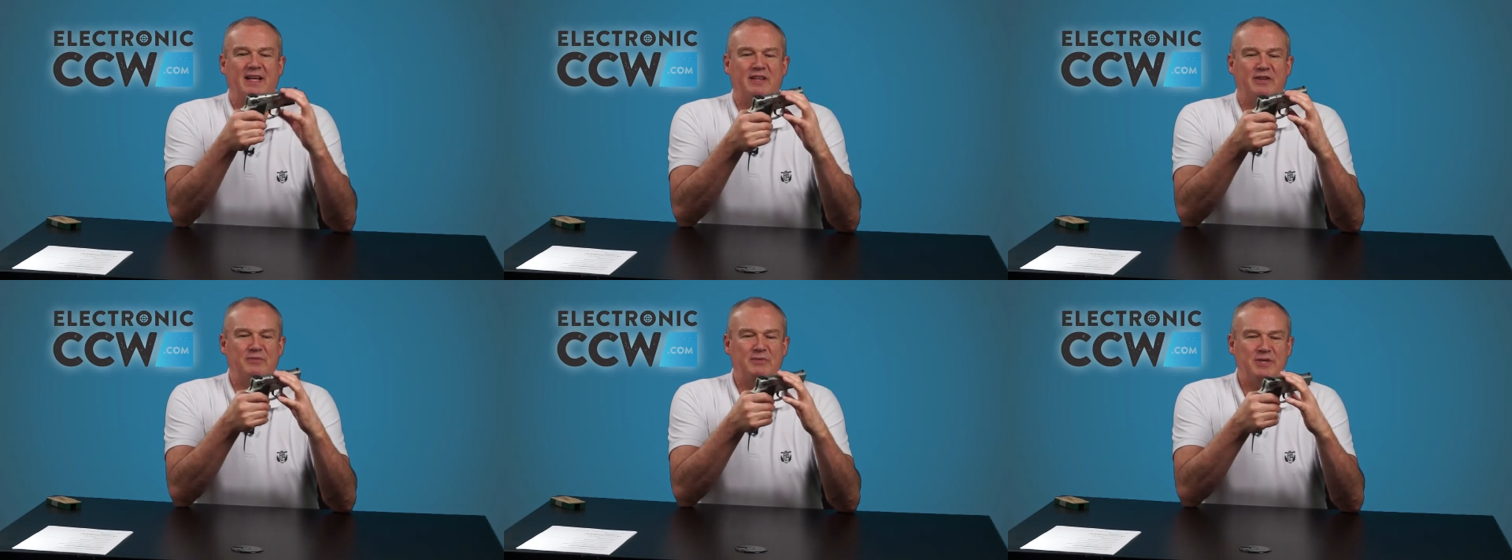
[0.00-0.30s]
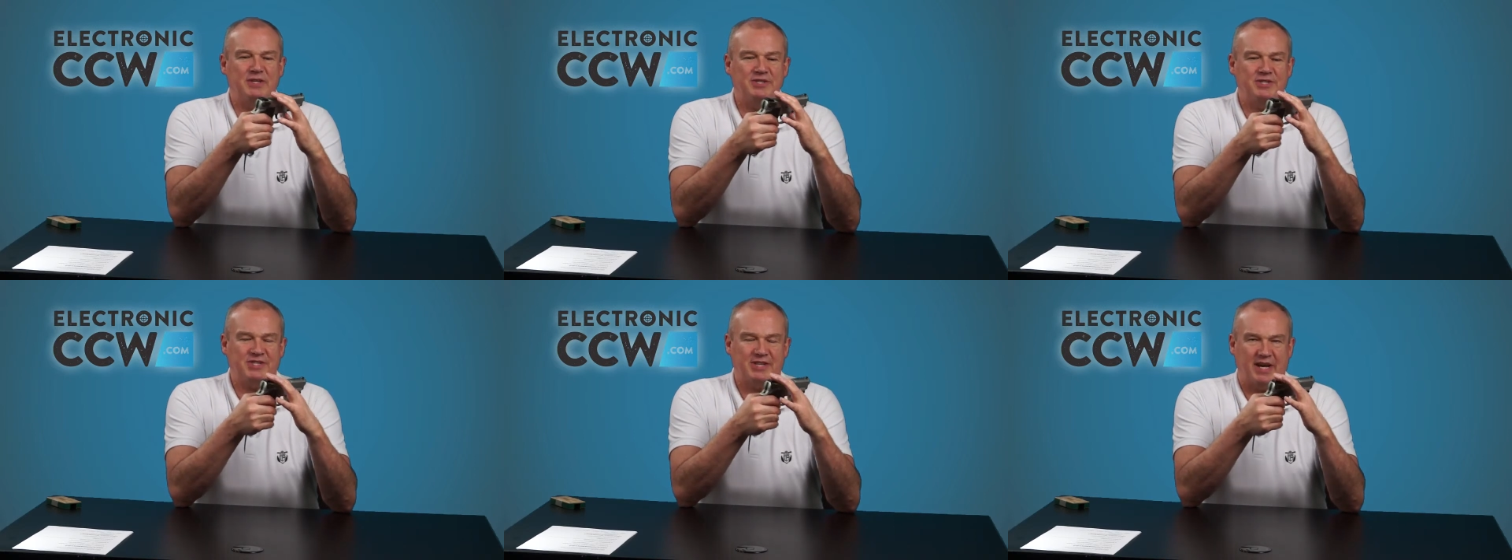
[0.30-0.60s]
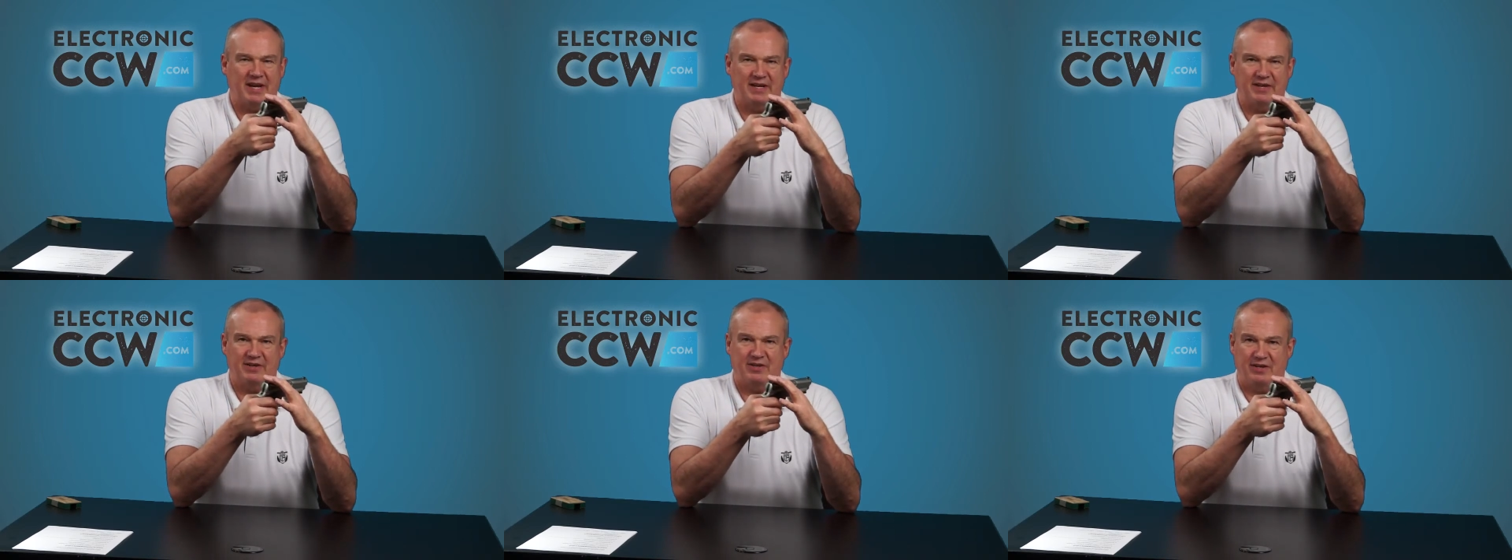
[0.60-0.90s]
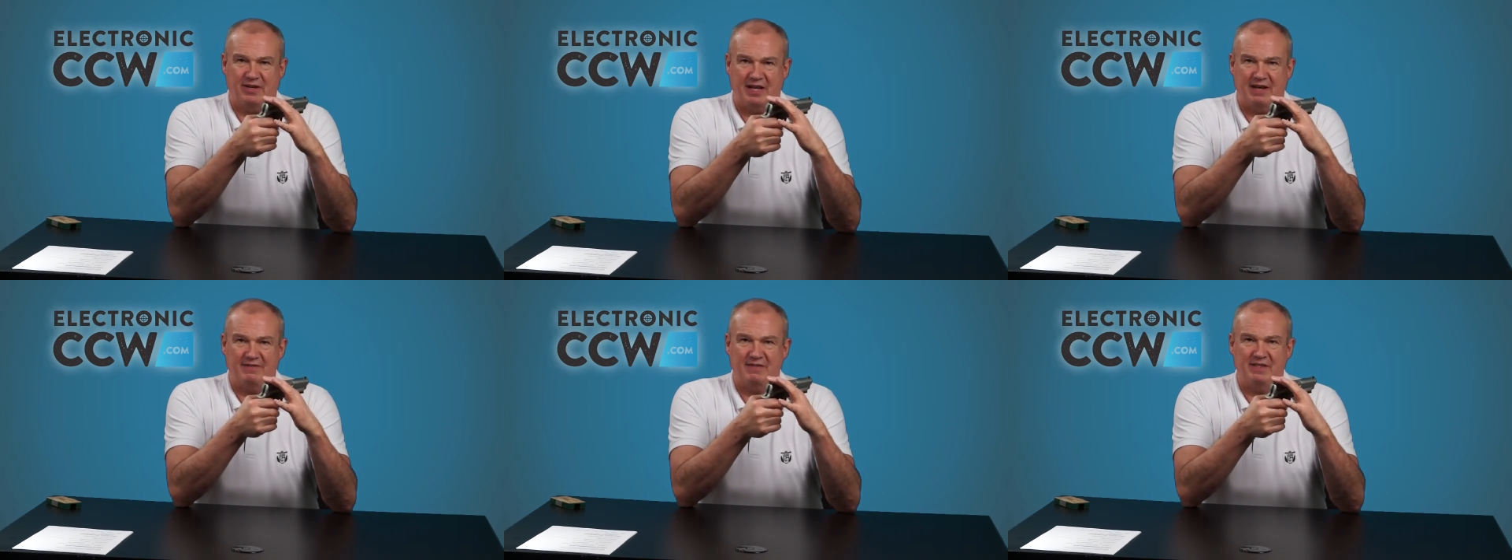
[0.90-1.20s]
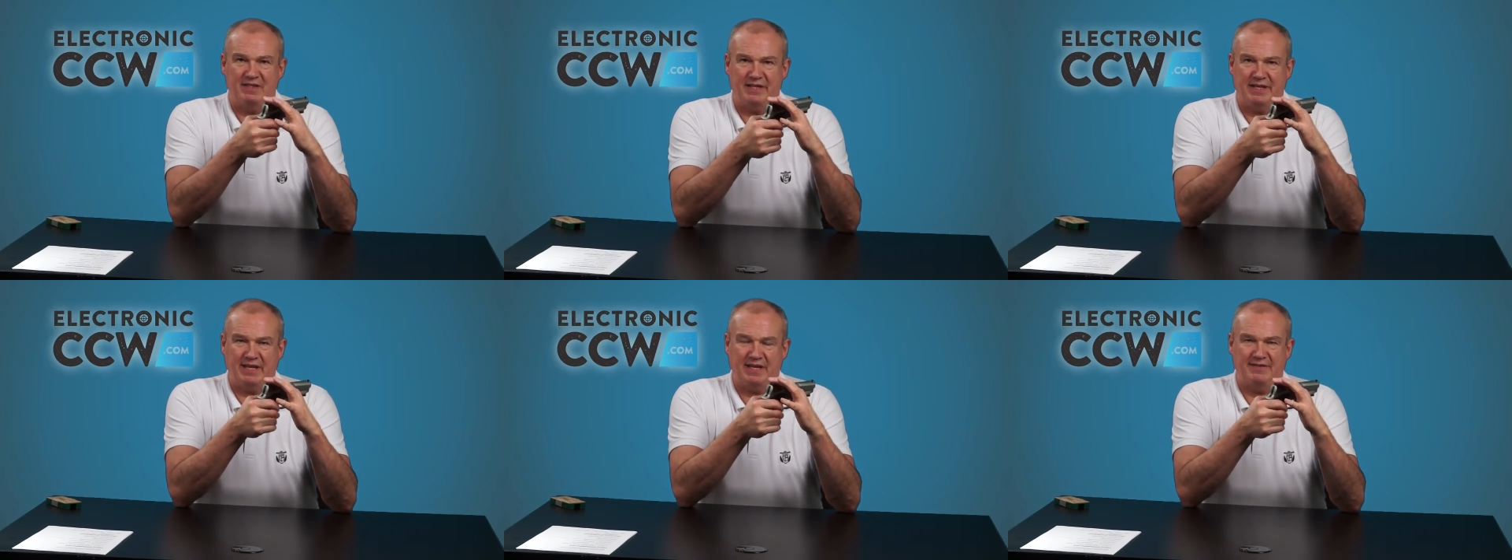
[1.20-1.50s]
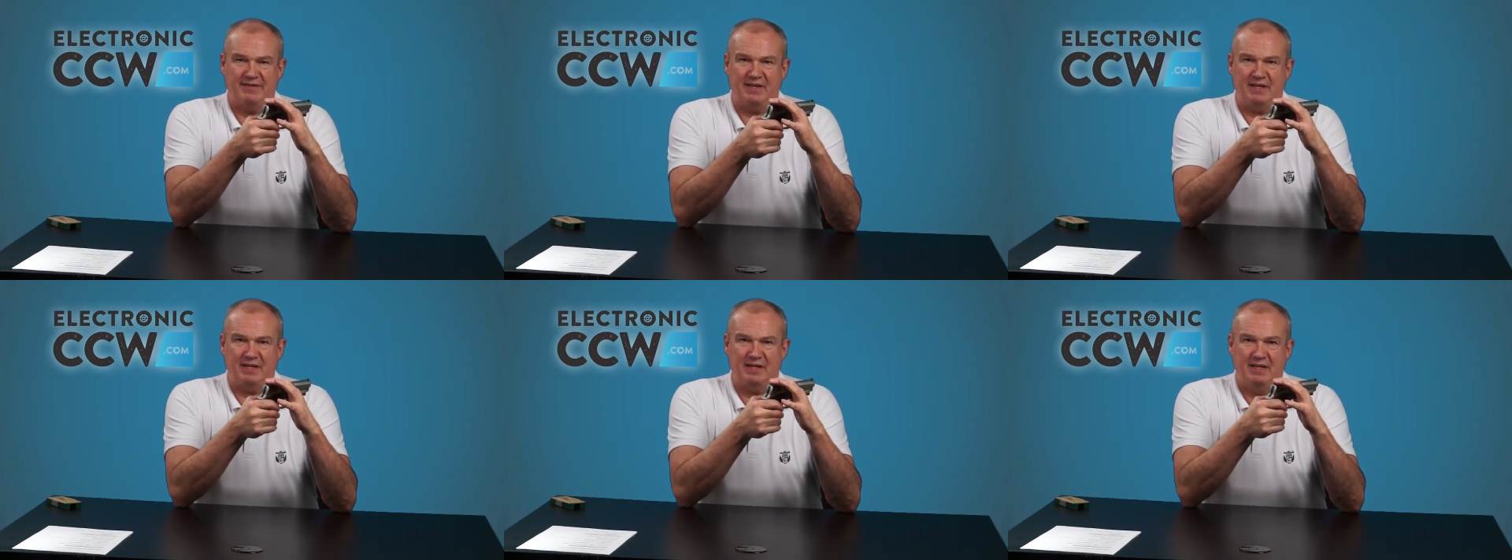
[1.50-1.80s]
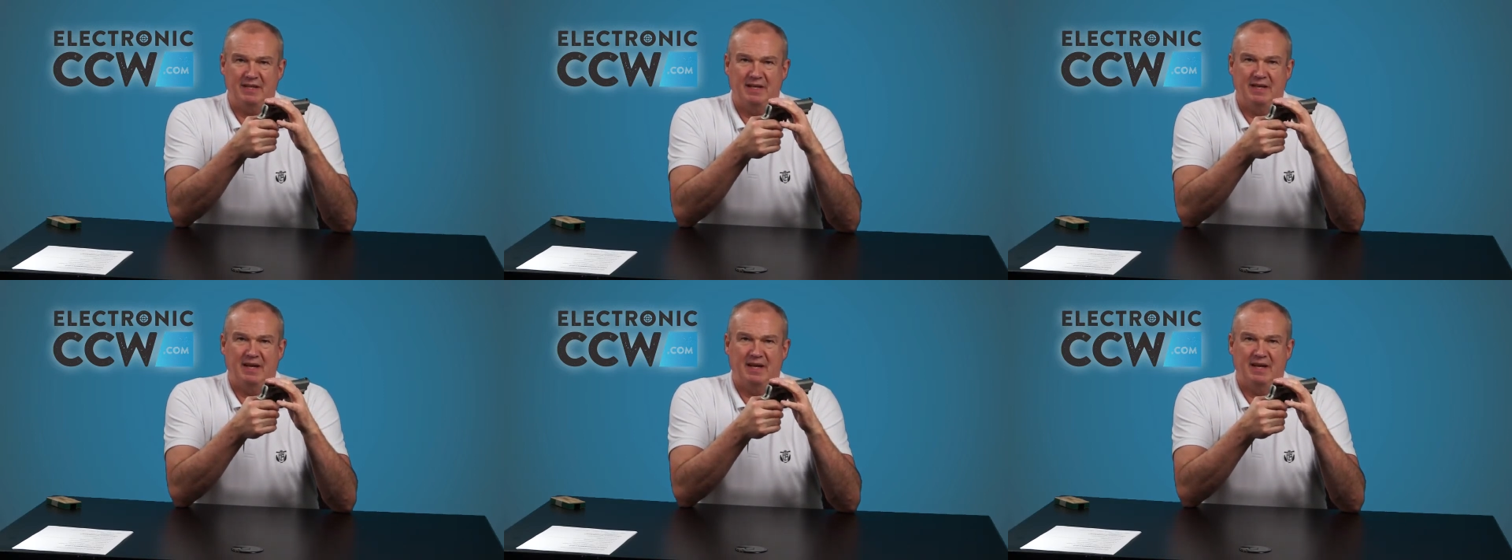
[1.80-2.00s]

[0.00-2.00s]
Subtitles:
and the rear sight are level and even,